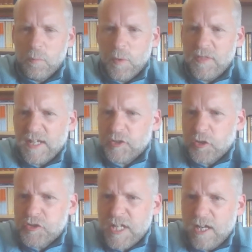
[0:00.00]
We think to
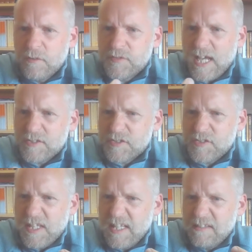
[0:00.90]
ourselves, that's
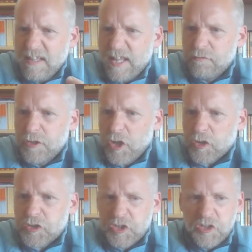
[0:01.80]
the
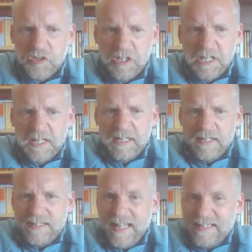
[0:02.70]
introduction.
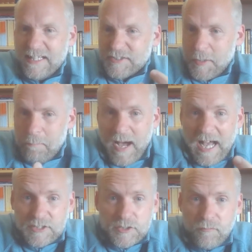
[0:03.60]
Let's get
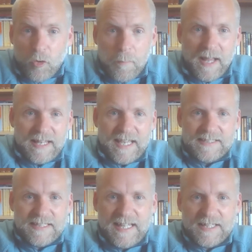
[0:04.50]
past the
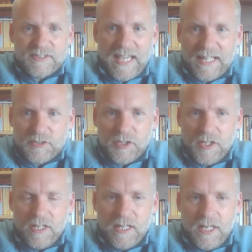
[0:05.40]
formalities and let's get to
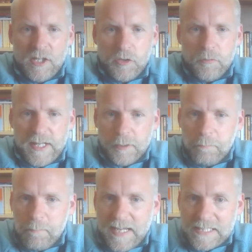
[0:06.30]
the
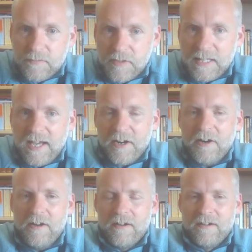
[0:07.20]
real meat of the
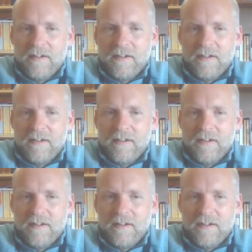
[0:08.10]
letter.